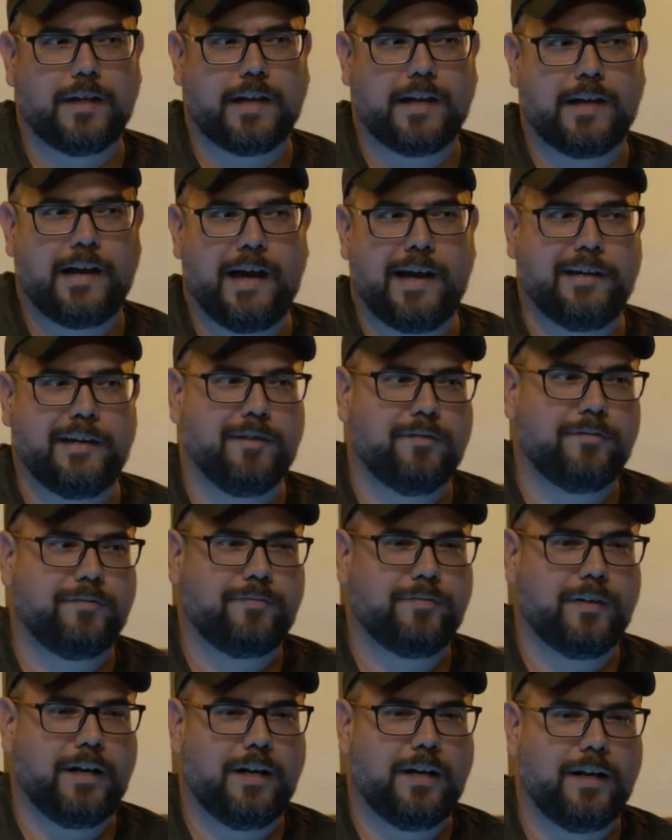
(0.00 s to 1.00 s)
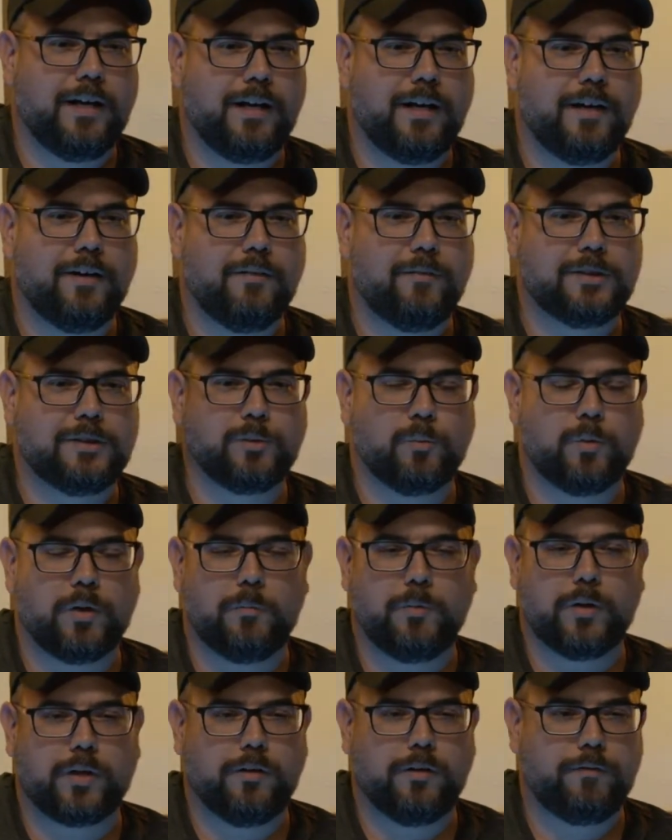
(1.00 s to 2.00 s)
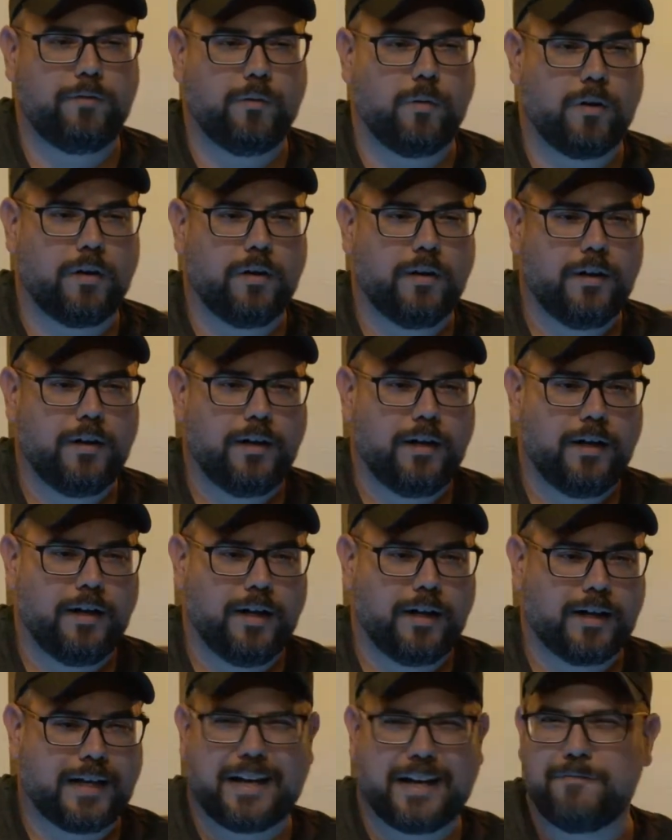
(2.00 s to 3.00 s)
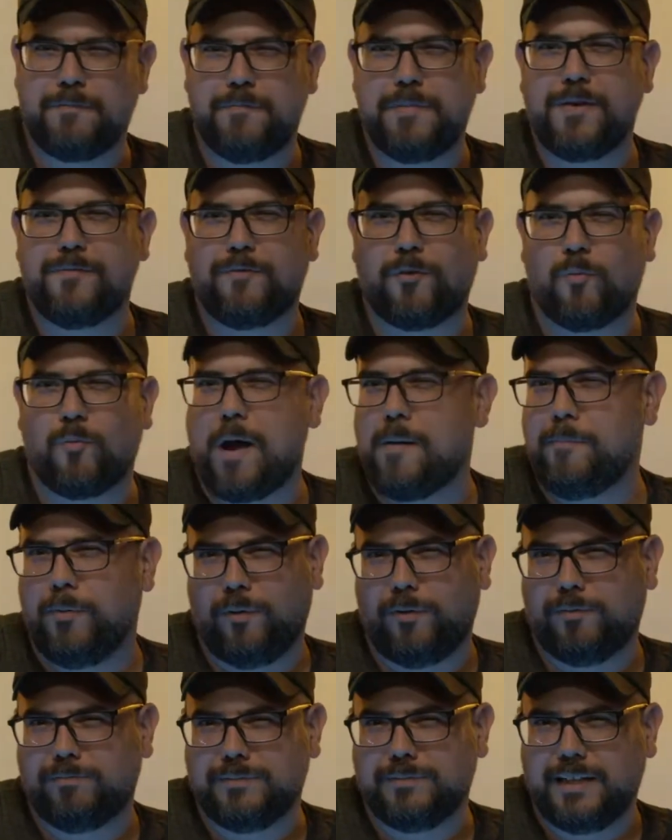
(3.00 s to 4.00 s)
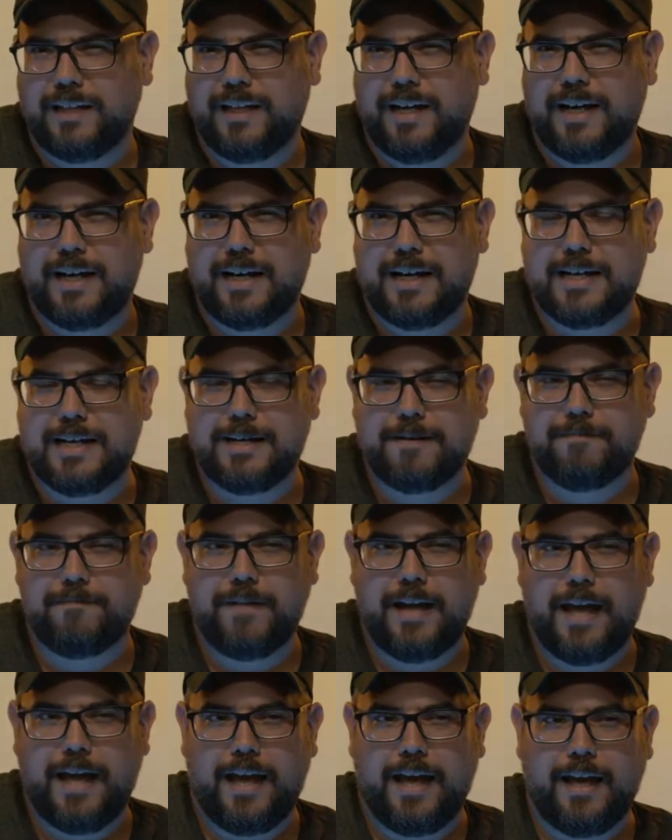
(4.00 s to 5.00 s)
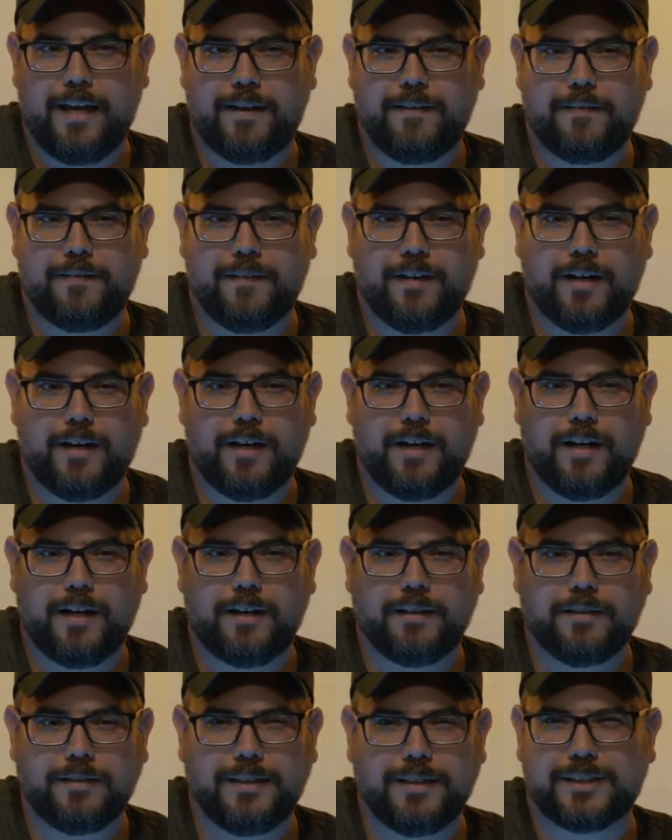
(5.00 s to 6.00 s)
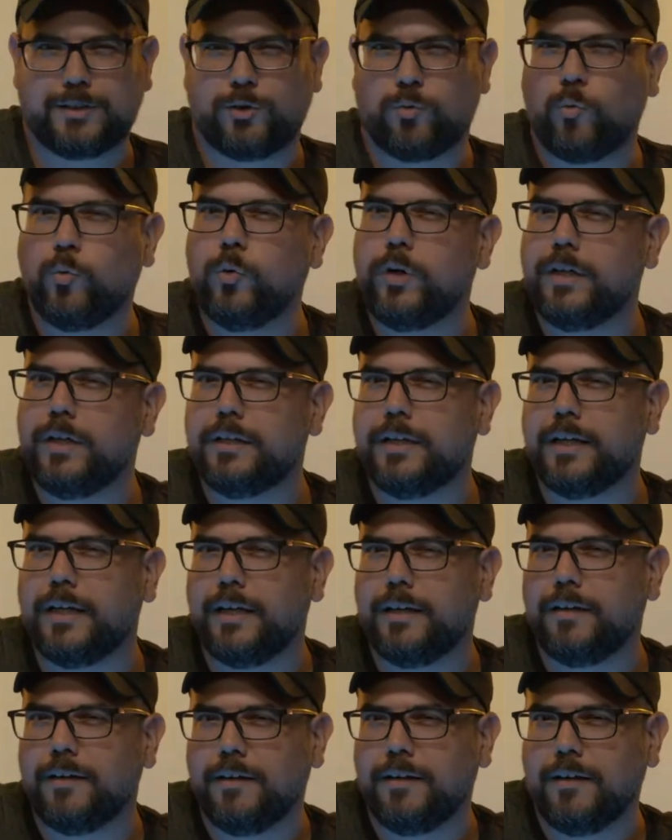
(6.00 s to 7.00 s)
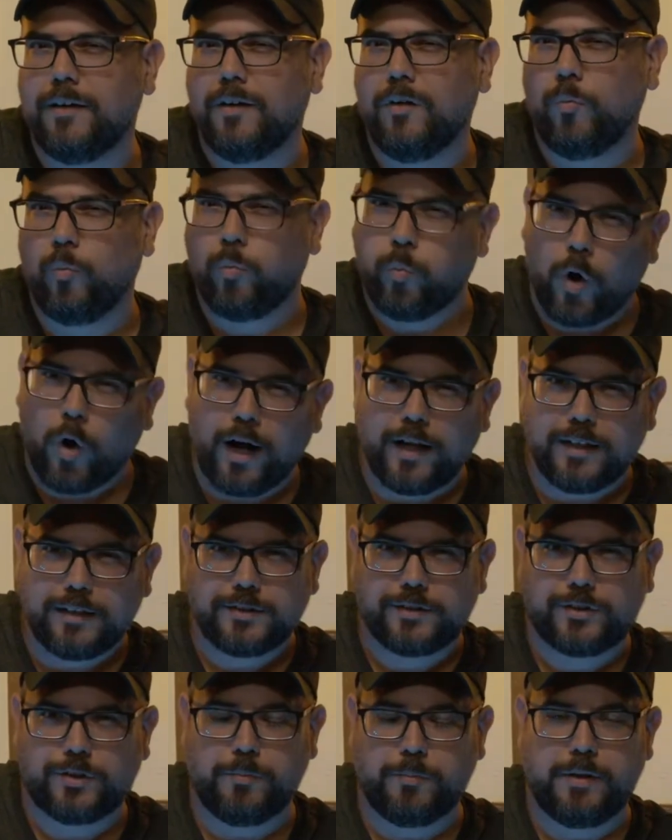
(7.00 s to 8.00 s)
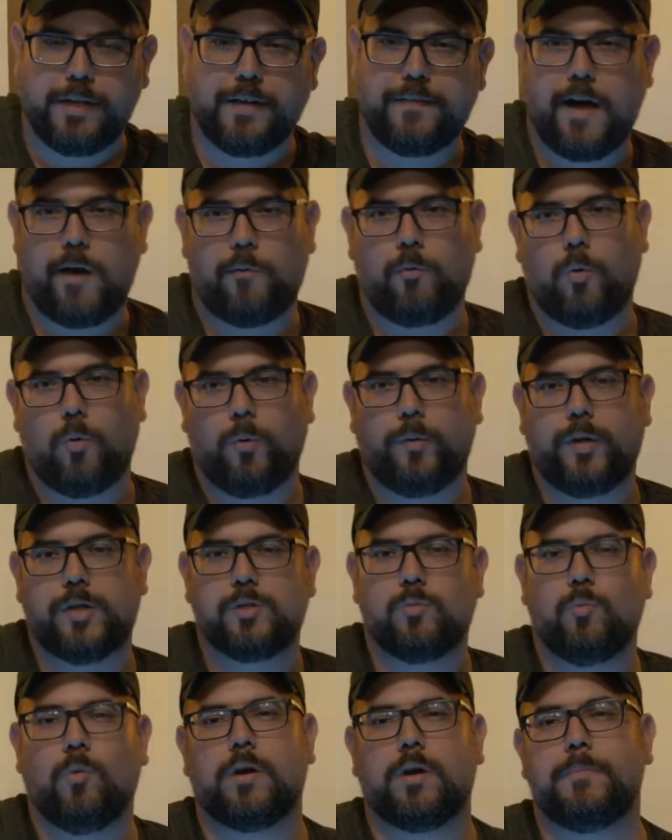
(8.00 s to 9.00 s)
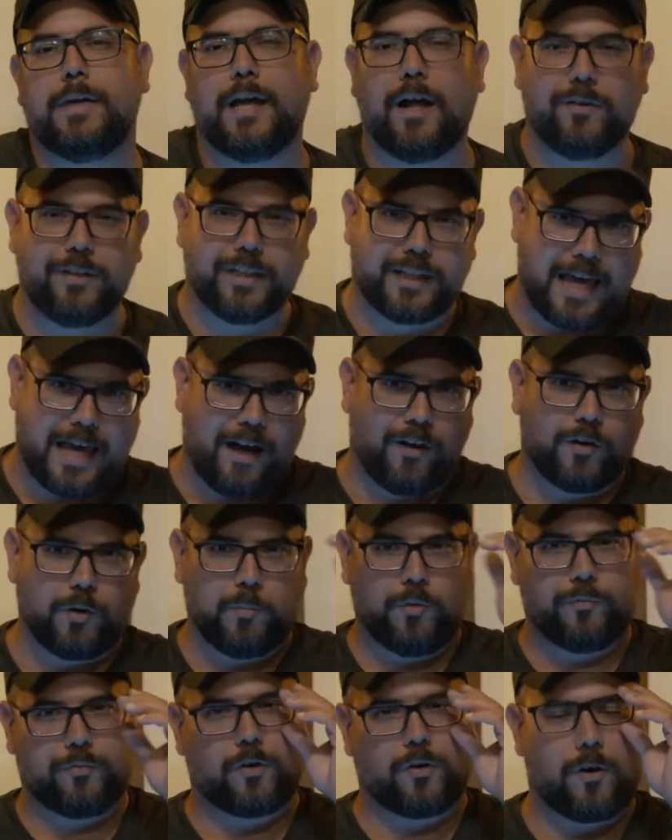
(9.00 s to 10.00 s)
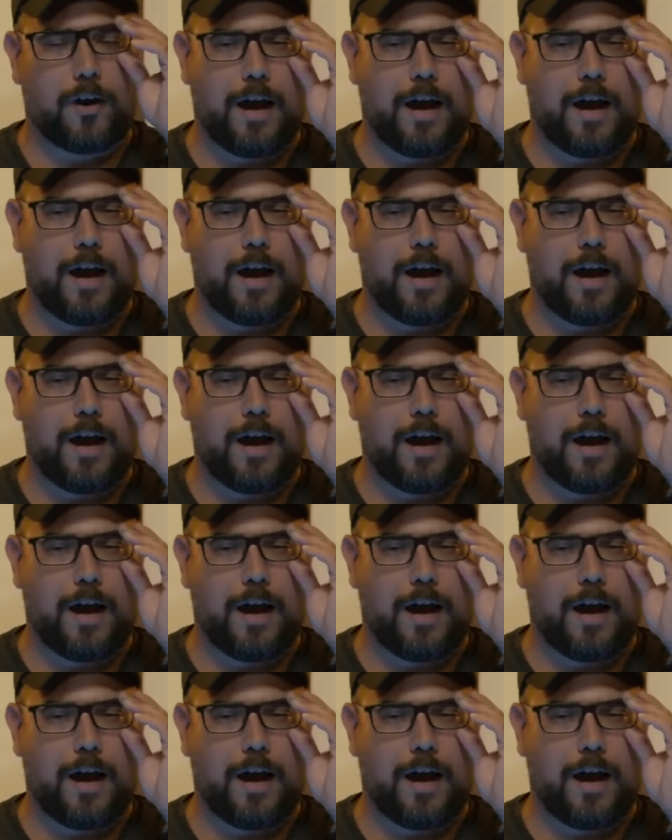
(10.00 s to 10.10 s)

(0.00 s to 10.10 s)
kind of what's the word I'm looking for? Kind of a bit of a rebel, and doesn't really want to be in that role, doesn't want to be held accountable for her